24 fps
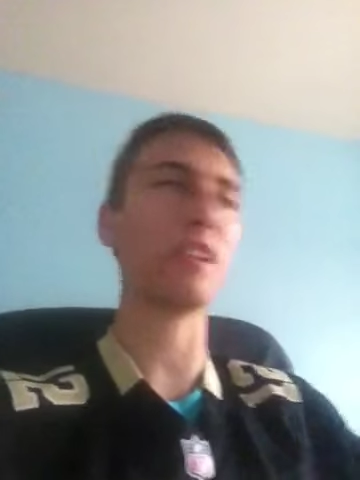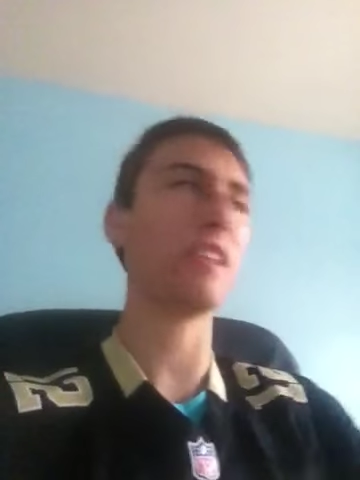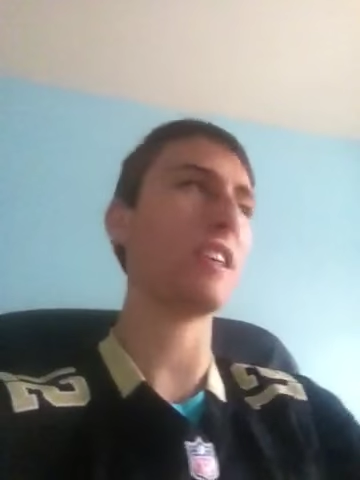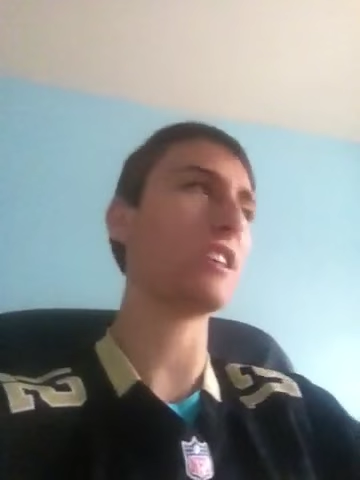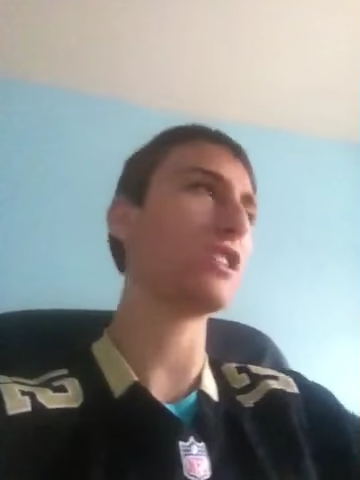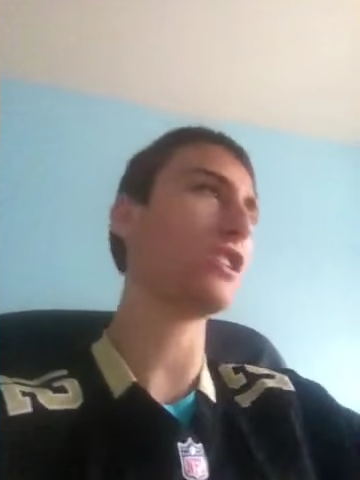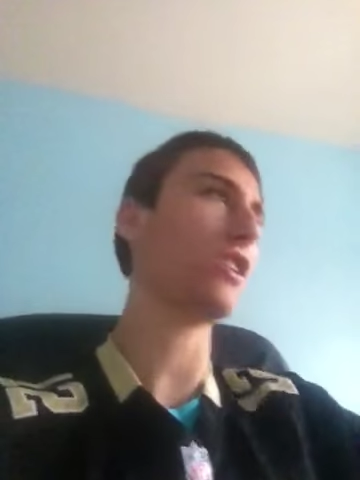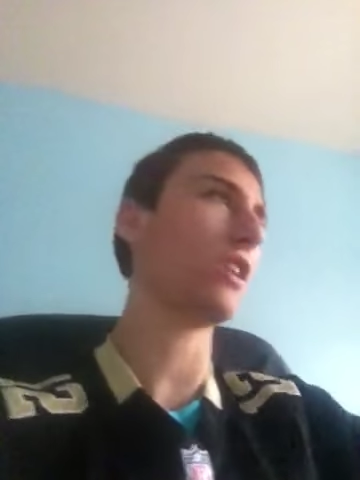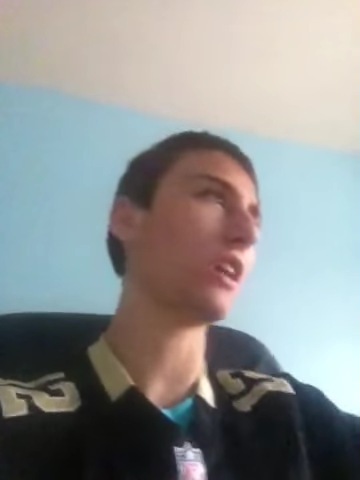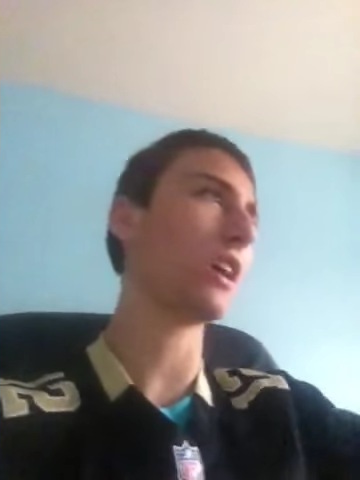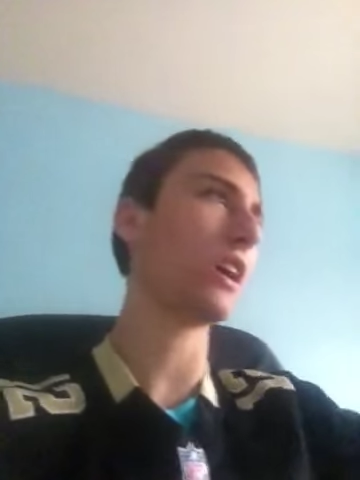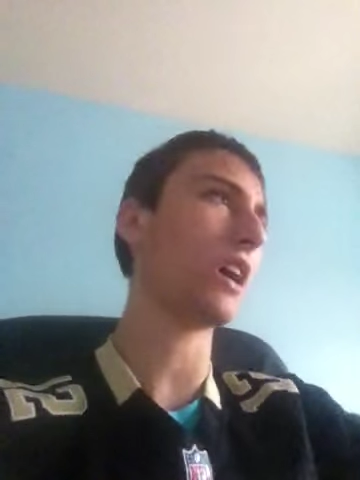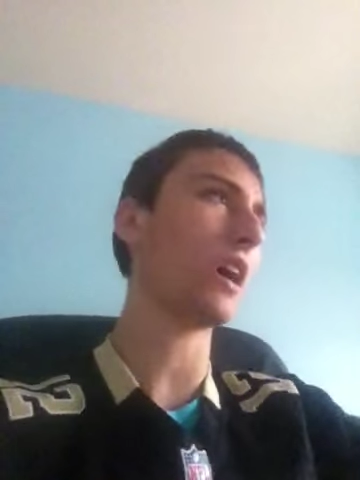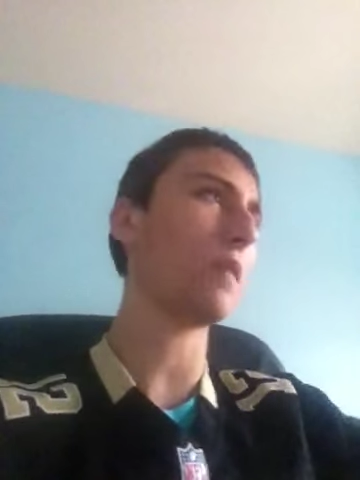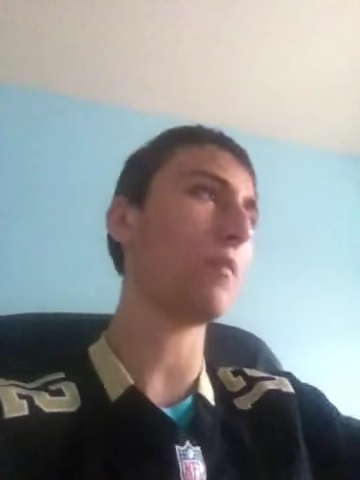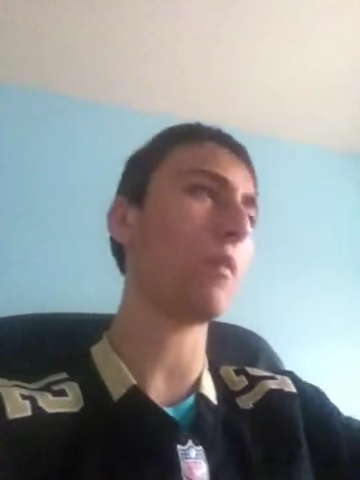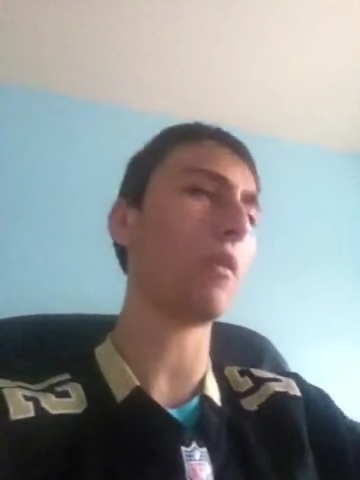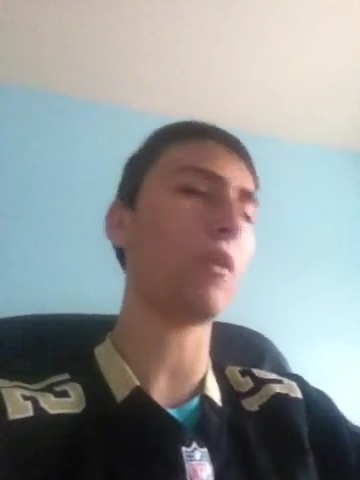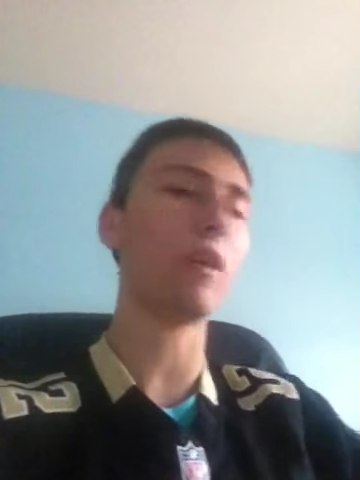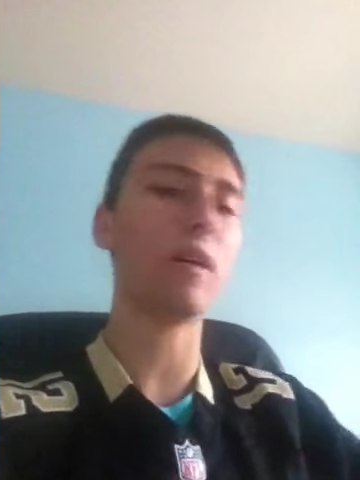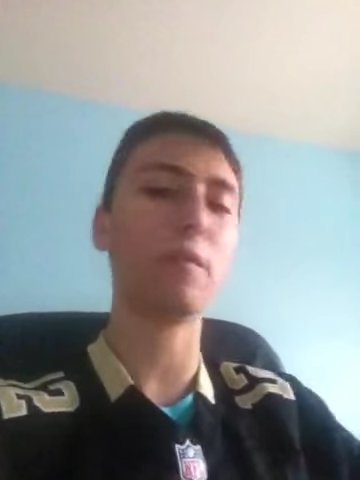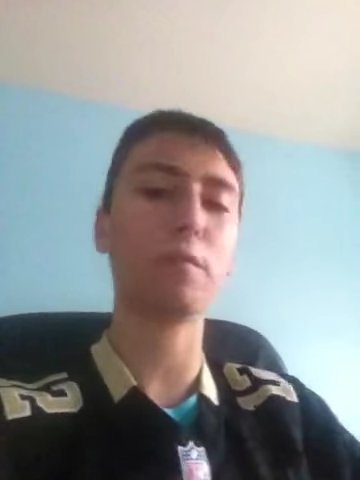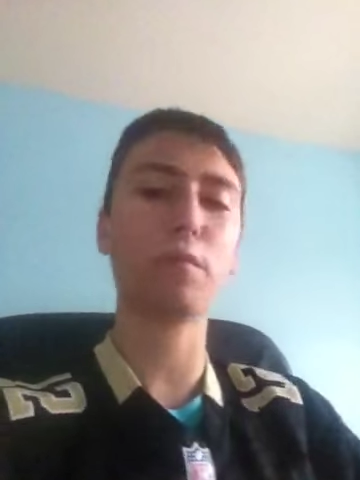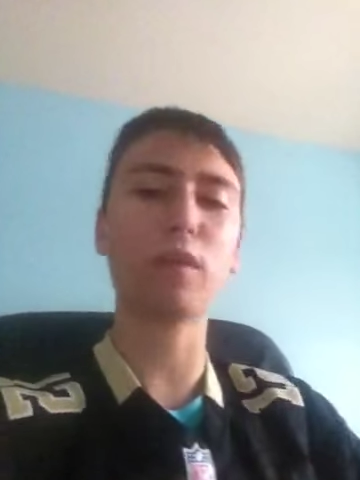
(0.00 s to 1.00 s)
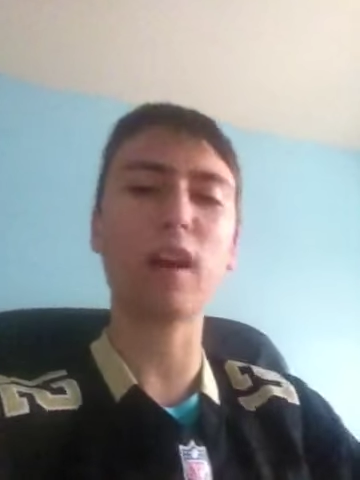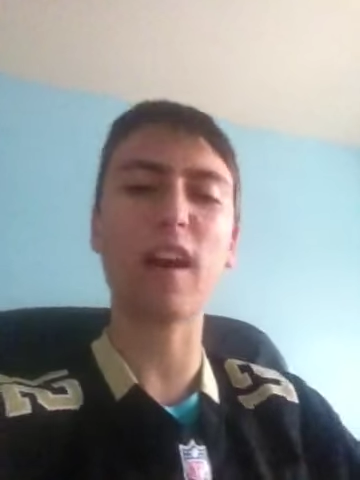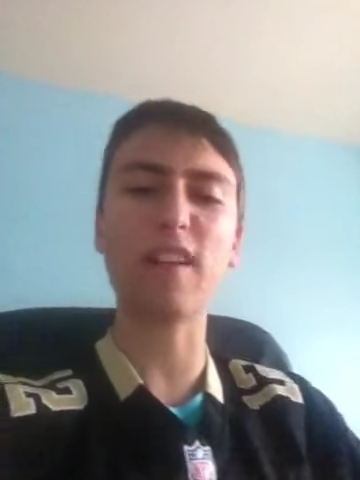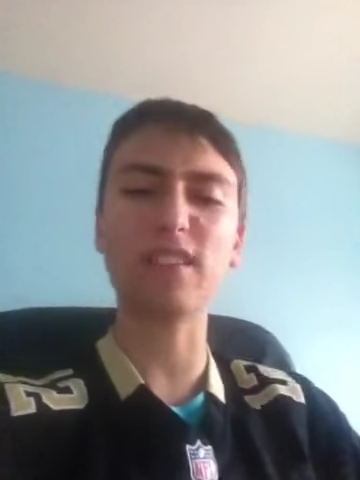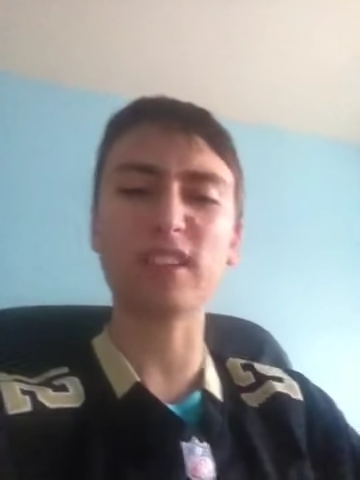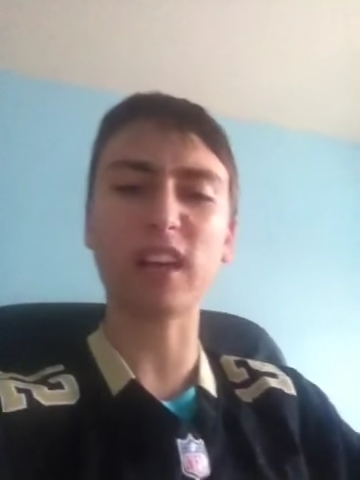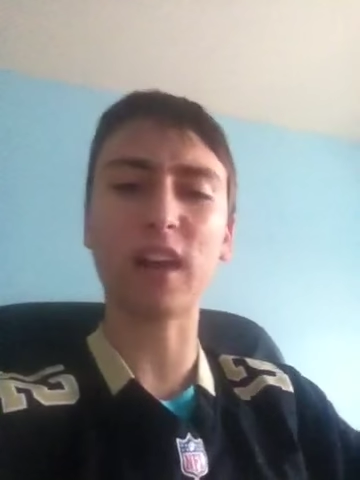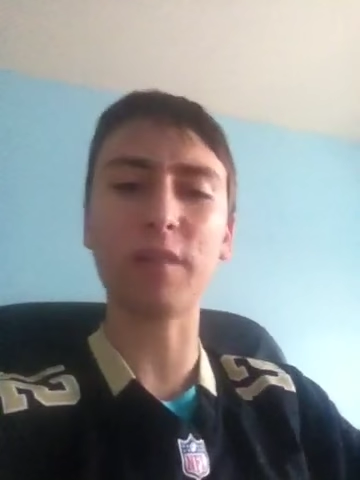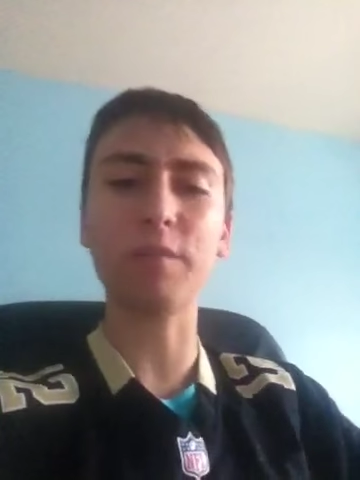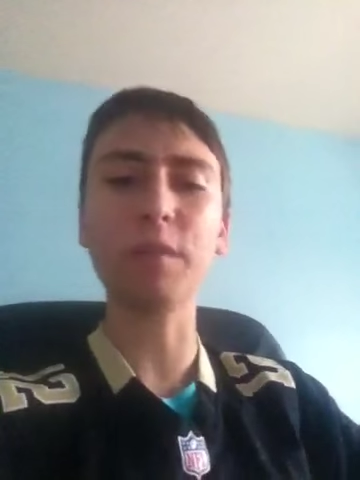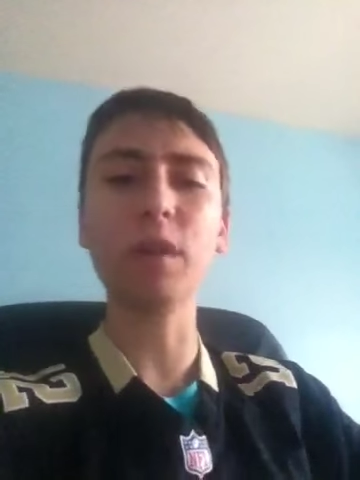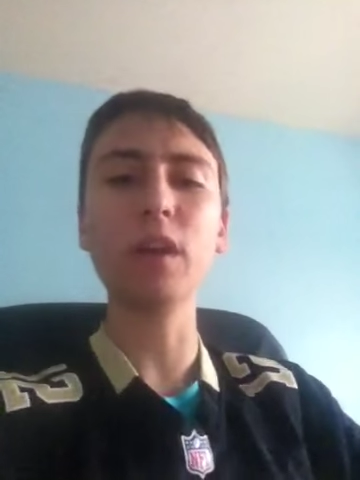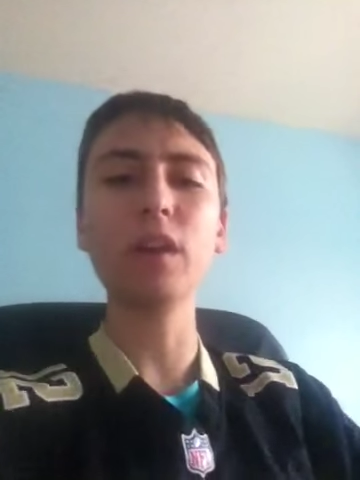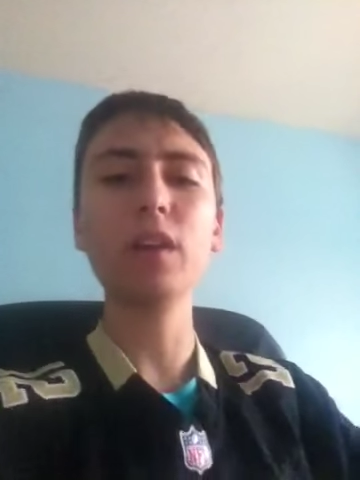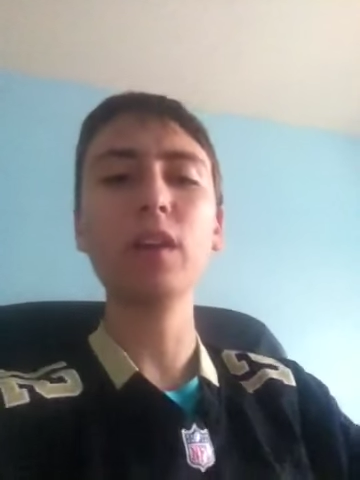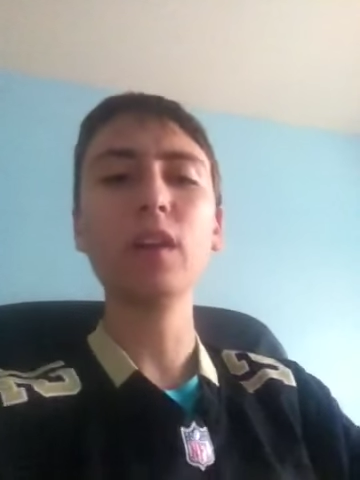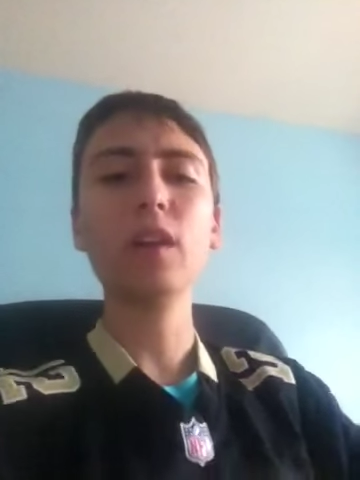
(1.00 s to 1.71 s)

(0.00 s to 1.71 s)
They showed a couple on primetime.